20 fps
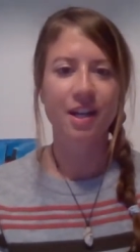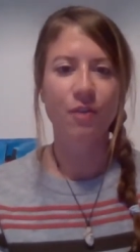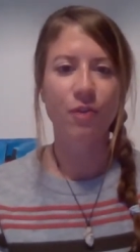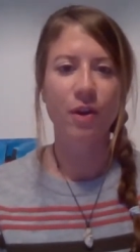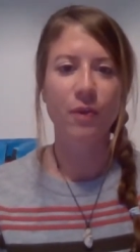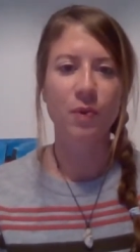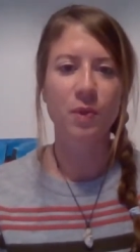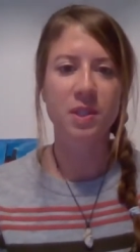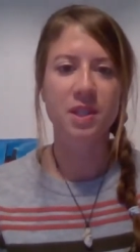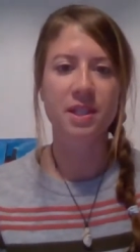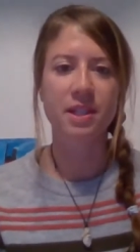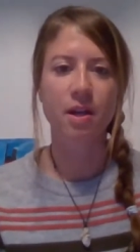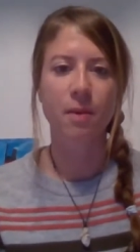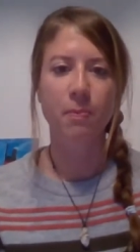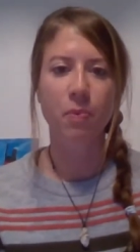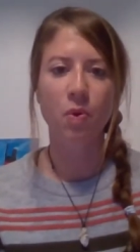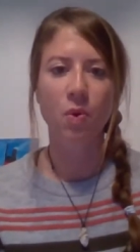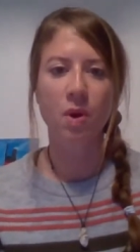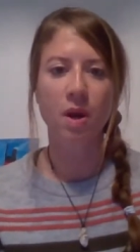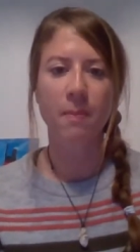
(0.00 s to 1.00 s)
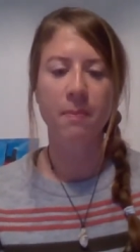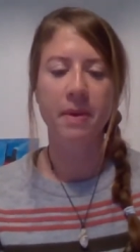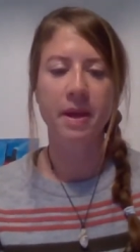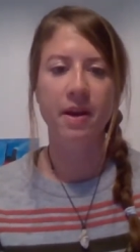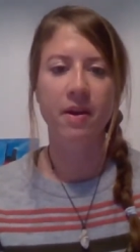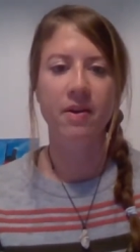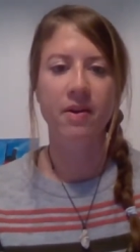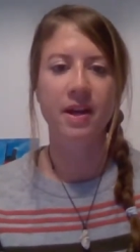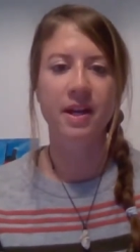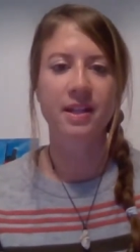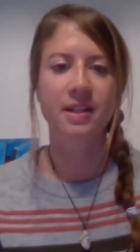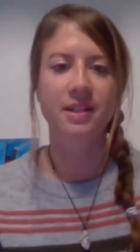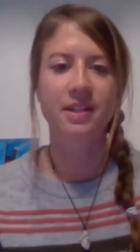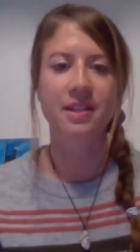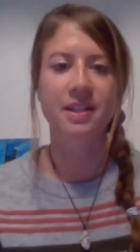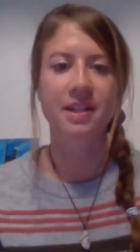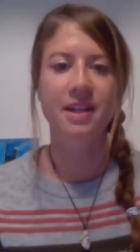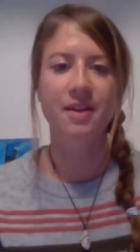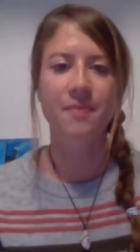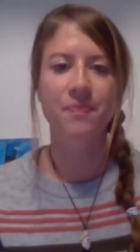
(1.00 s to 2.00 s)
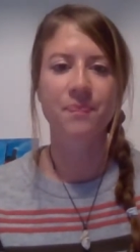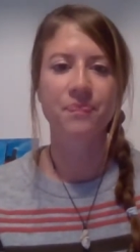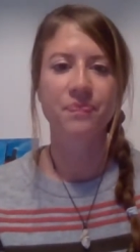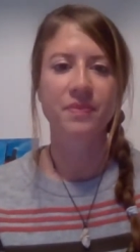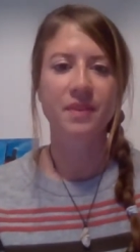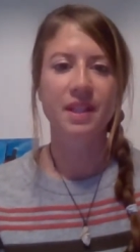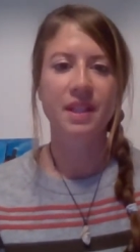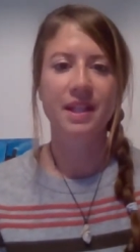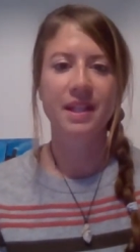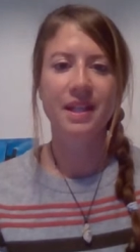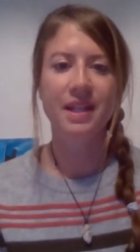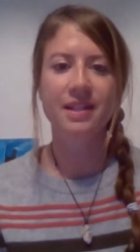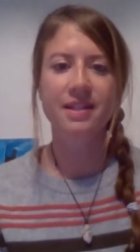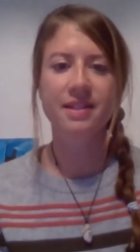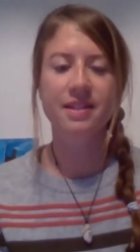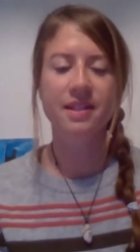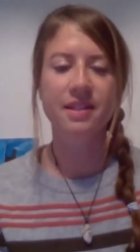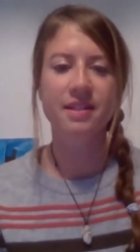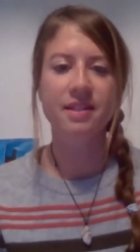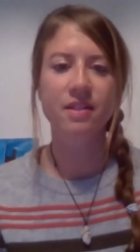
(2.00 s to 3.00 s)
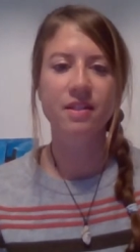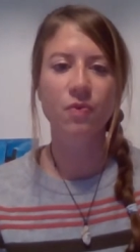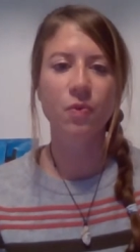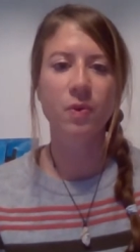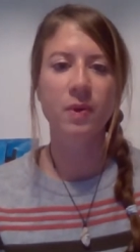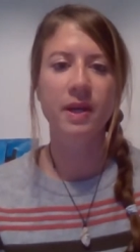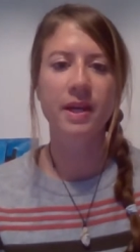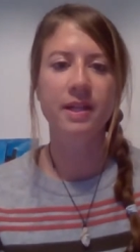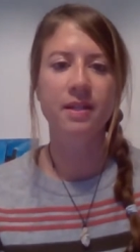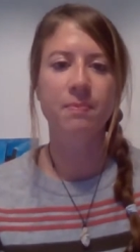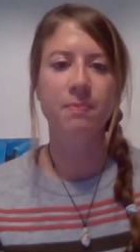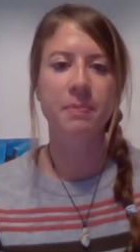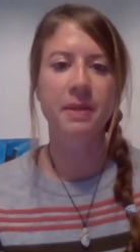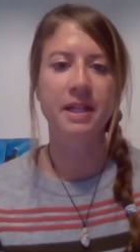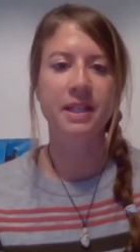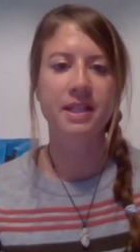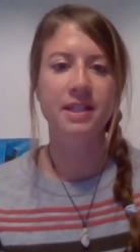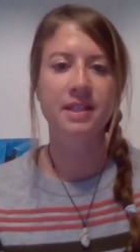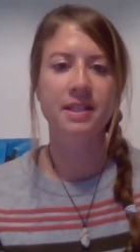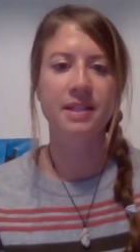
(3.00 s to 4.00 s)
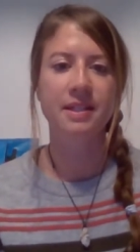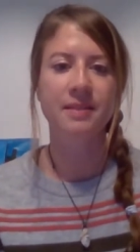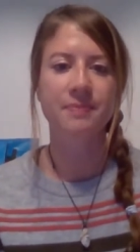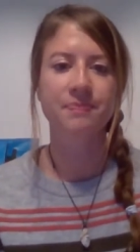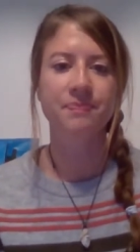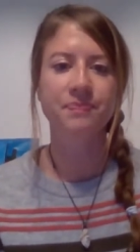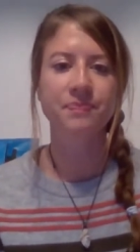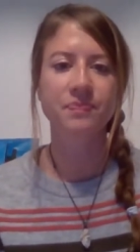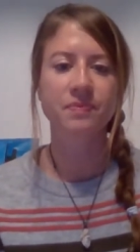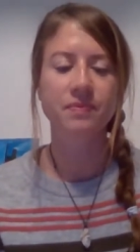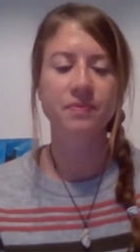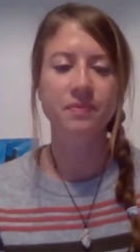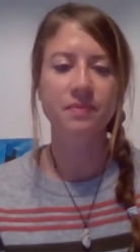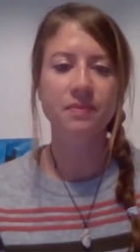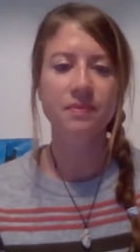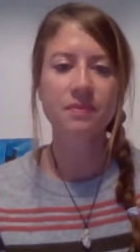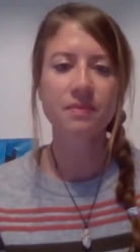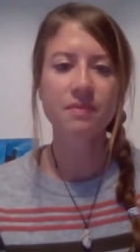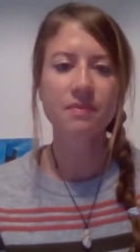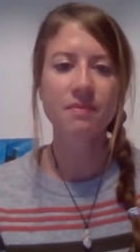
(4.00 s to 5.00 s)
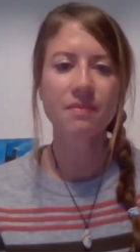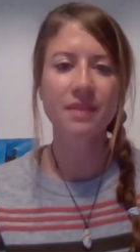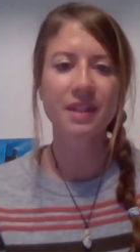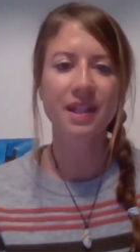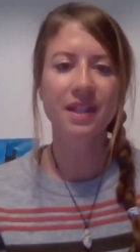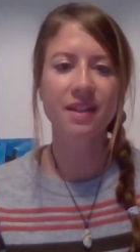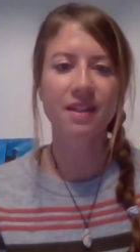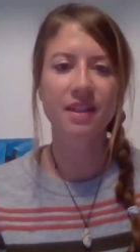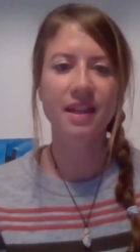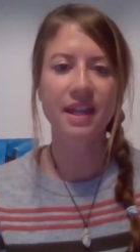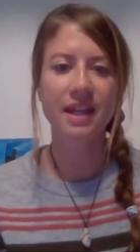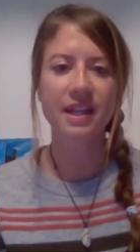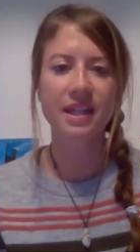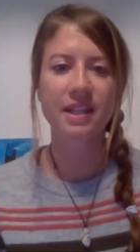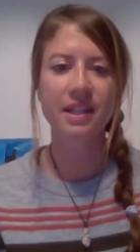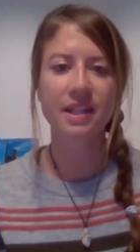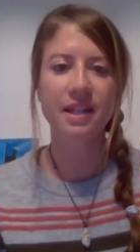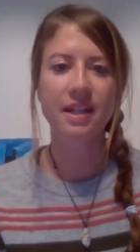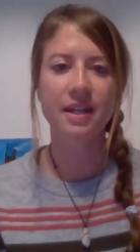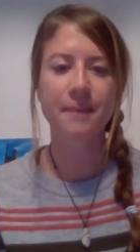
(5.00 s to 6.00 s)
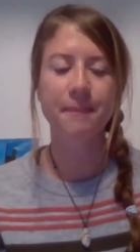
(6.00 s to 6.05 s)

if I would see a polar bear." And um, it's it's different, but um, they